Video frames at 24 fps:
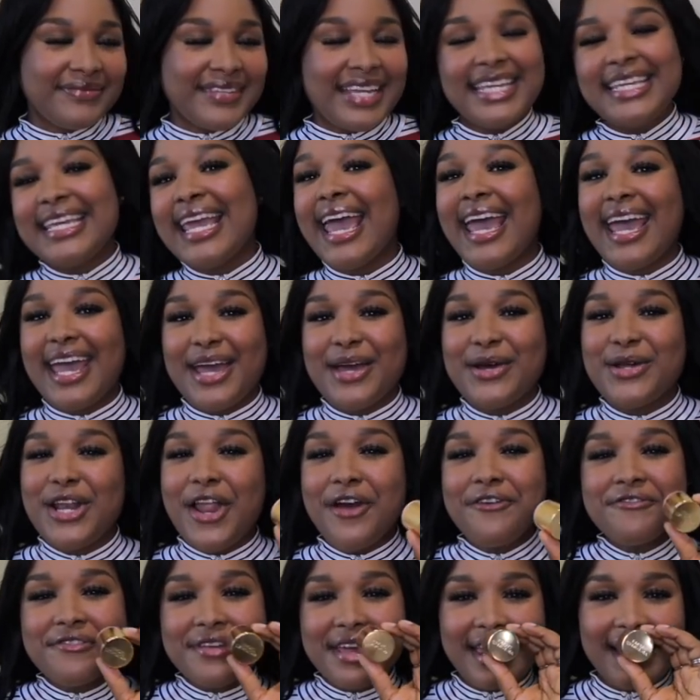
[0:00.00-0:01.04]
Yeah,
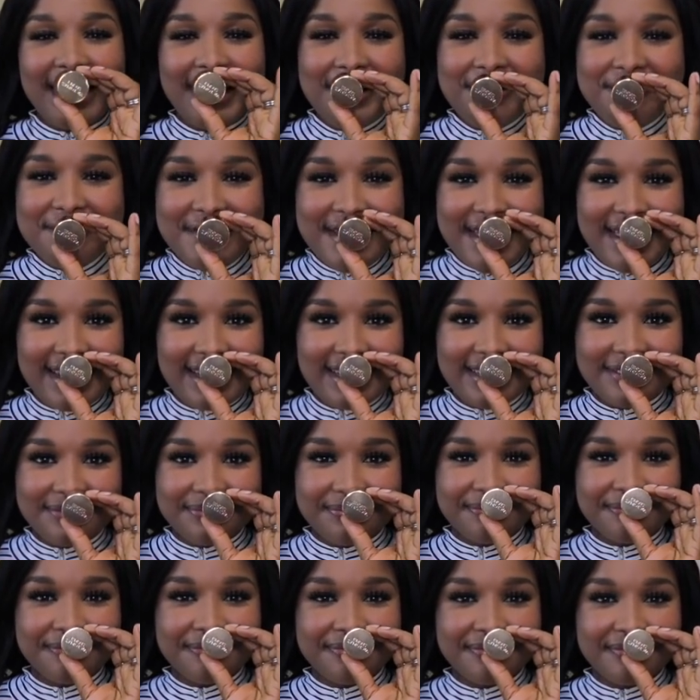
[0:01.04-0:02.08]
love it.
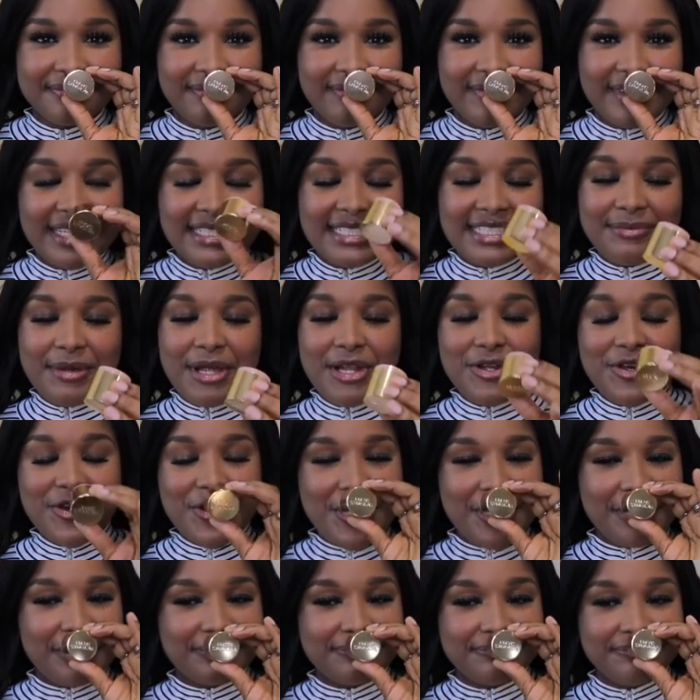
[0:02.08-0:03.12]
Smell
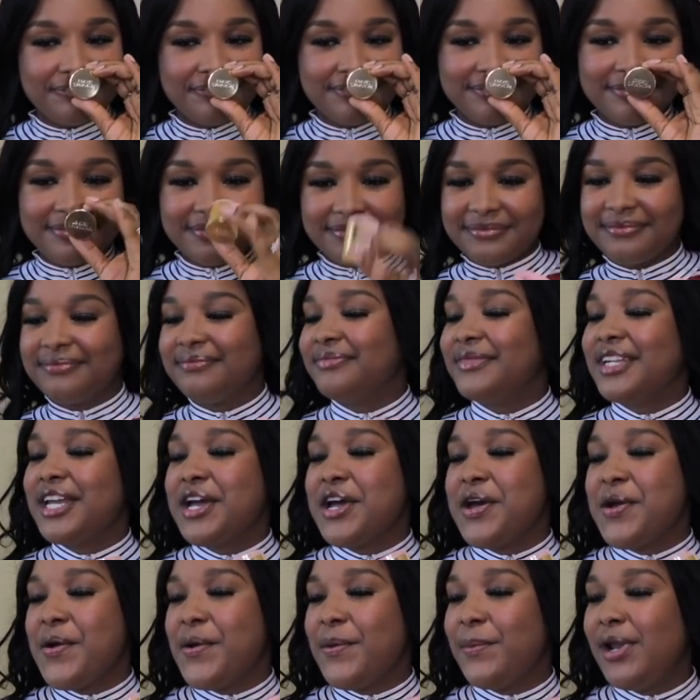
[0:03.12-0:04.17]
good.
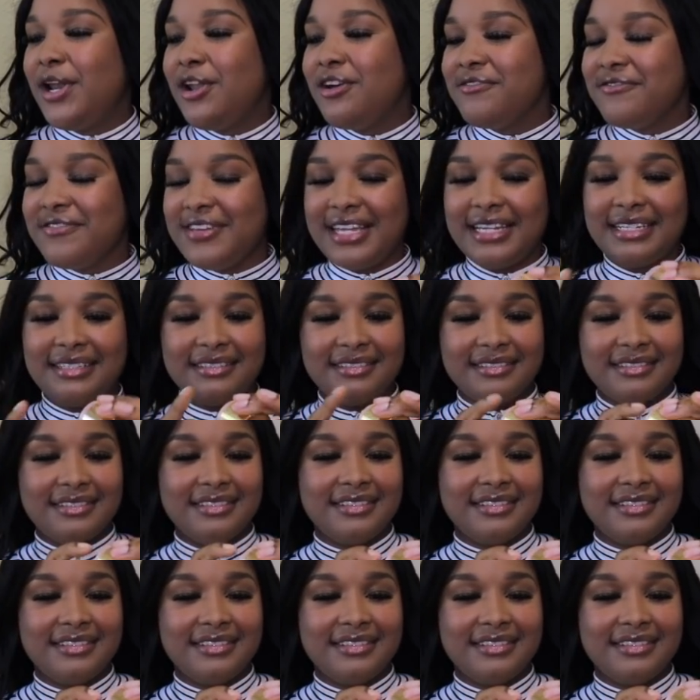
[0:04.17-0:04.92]
I love it.